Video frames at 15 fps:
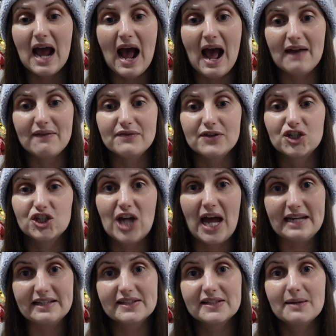and the
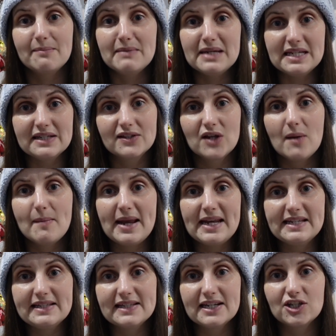chance to meet so
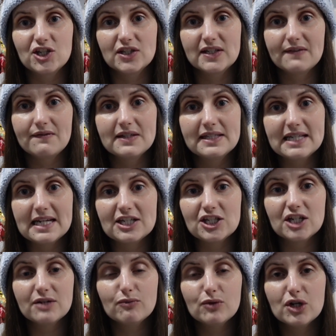many stitchers in the
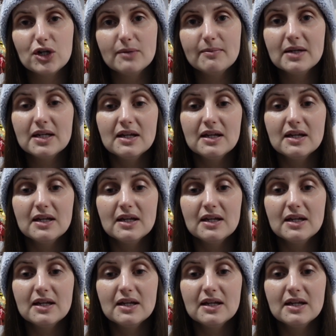stitching room.